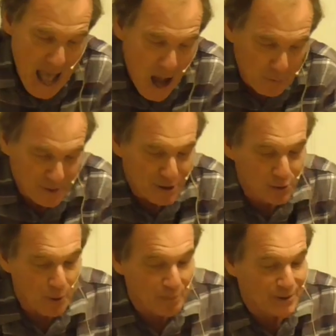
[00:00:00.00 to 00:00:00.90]
helps us
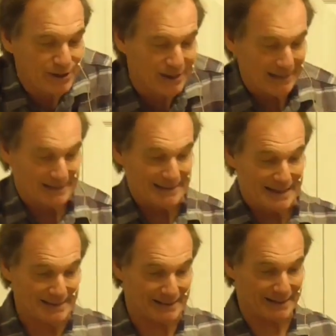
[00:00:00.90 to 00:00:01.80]
to appreciate the
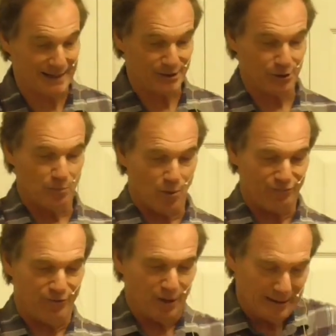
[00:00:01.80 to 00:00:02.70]
destination more
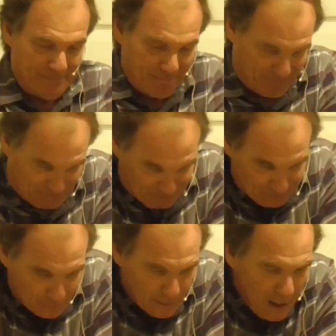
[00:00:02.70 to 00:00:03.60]
fully.
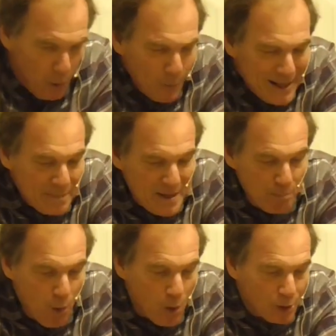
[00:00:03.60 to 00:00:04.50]
We can be
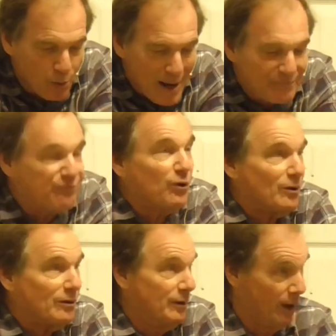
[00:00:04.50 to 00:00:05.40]
more
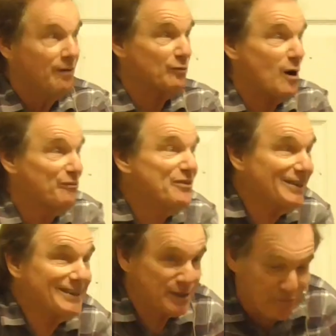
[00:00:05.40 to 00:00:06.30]
grateful for our
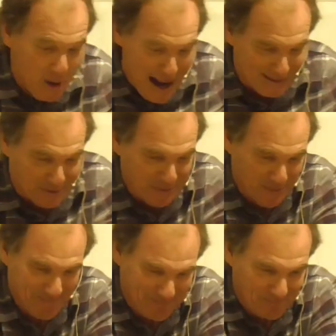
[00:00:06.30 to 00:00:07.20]
feelings of gratitude.
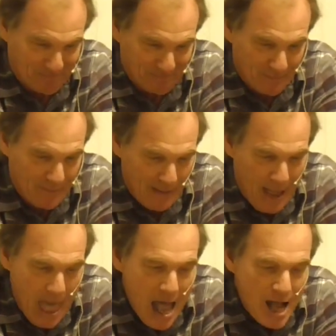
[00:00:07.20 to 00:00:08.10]

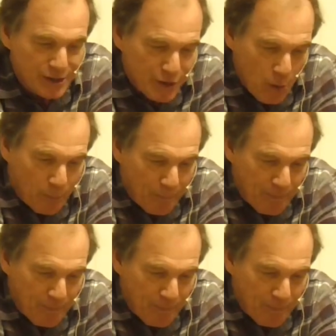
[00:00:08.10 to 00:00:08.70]
So